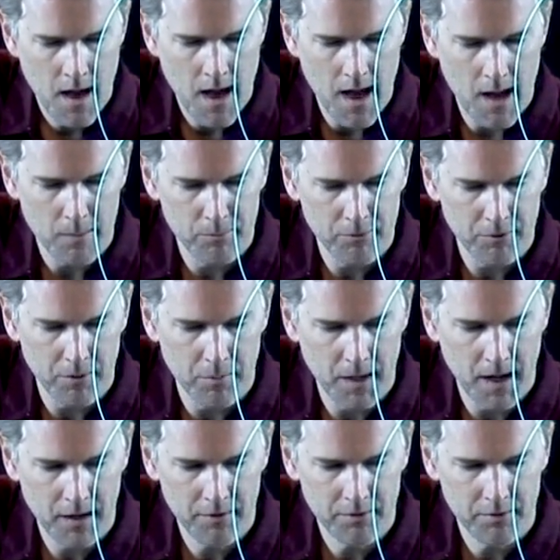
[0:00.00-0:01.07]
M sub
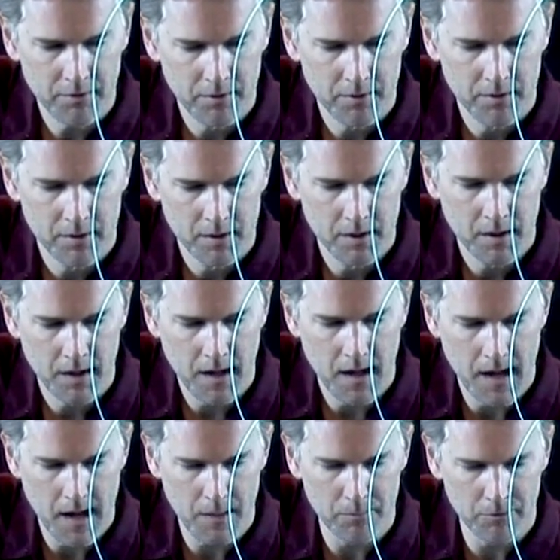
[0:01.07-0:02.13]
S,
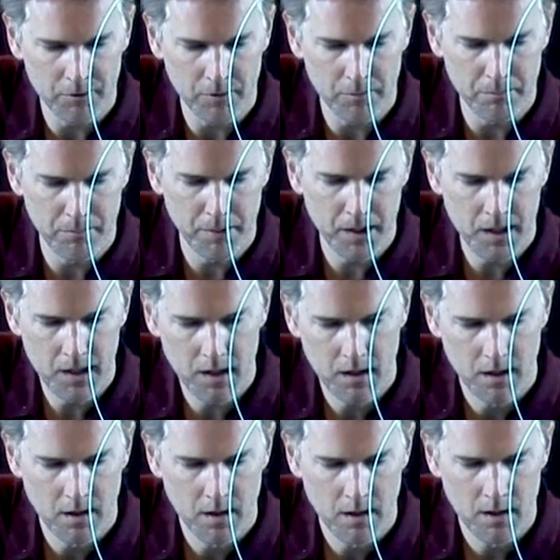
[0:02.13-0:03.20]
M sub P
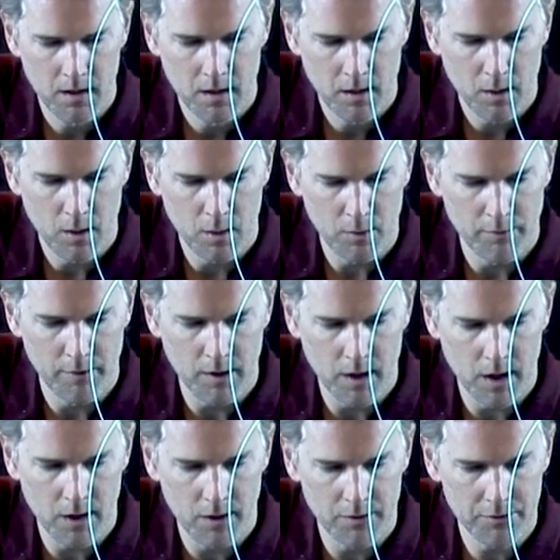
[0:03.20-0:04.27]
over
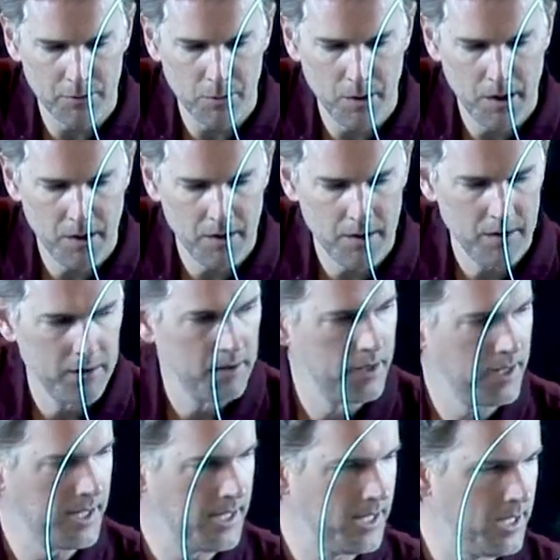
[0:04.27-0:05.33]
R squared
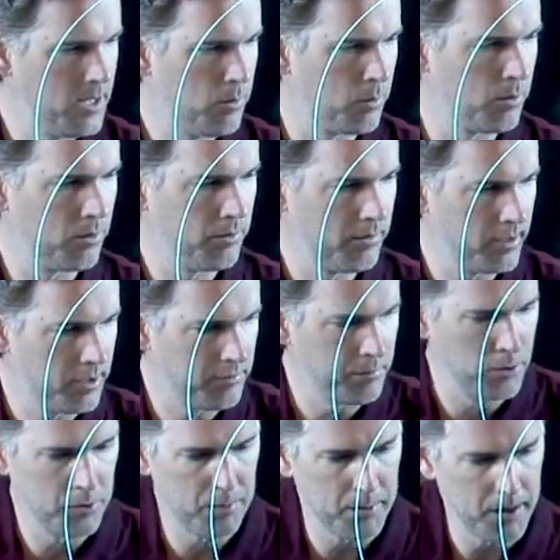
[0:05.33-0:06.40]
equals, let's
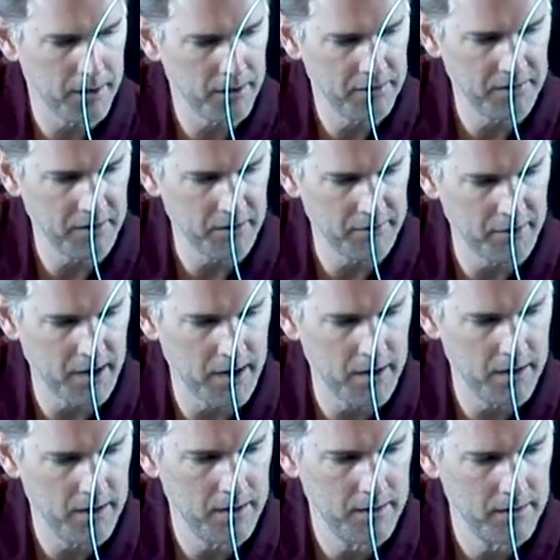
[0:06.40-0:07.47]
multiply this stuff
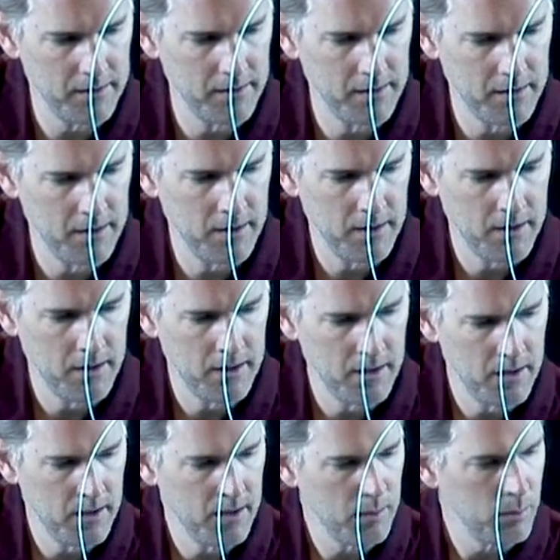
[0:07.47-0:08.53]
out.
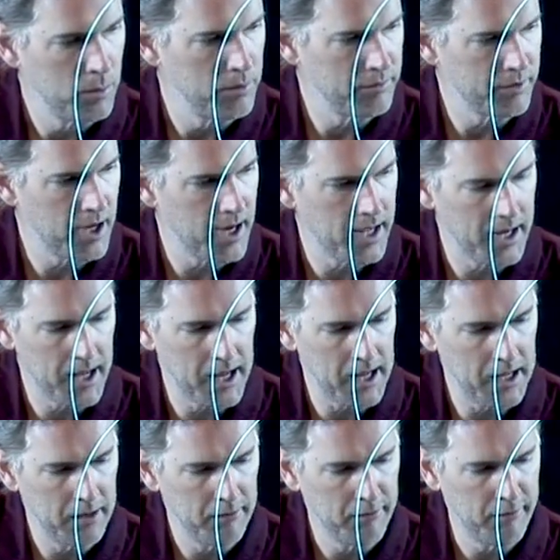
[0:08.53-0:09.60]
We've got
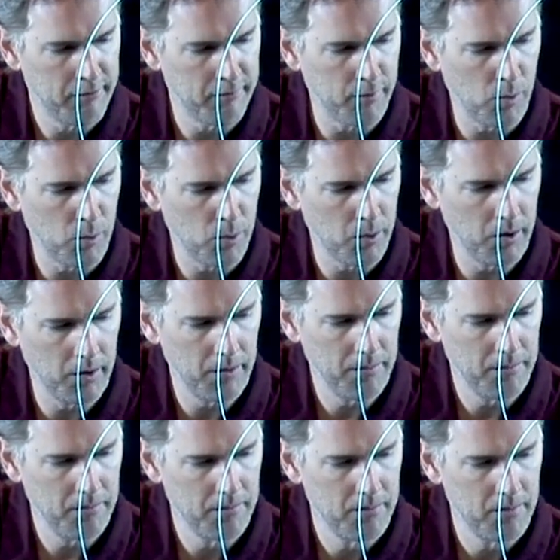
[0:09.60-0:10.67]
a 4